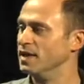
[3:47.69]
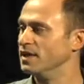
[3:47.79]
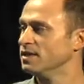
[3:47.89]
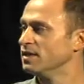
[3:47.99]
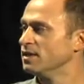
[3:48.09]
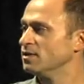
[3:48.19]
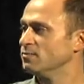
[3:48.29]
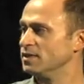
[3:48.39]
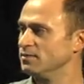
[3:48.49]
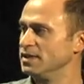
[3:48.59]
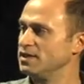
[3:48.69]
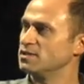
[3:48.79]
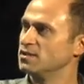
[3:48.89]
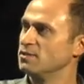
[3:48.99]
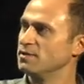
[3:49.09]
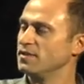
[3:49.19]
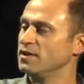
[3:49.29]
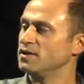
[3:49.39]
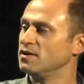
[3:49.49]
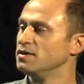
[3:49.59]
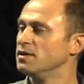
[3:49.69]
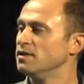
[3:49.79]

there, we need to know where they are.